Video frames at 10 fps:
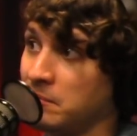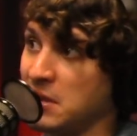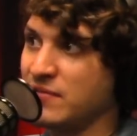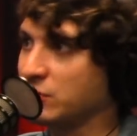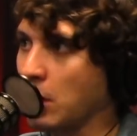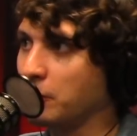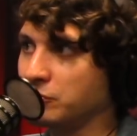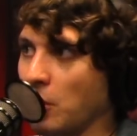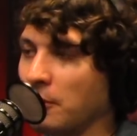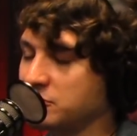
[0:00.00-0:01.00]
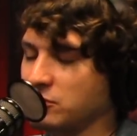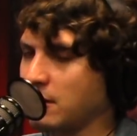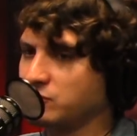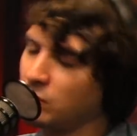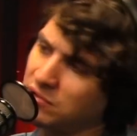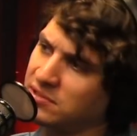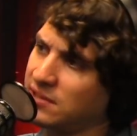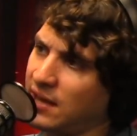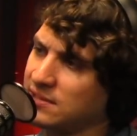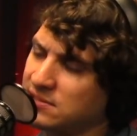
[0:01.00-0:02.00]
even though no one's interacting with you because they
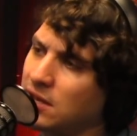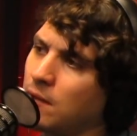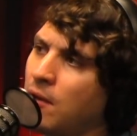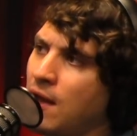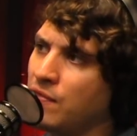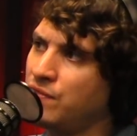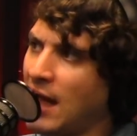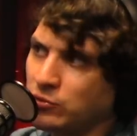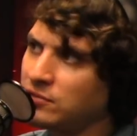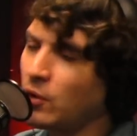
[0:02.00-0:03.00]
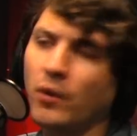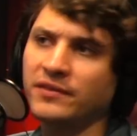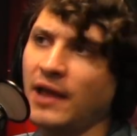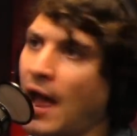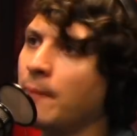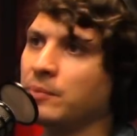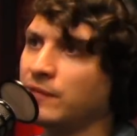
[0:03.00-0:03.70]
can't see him, that's what they want to happen.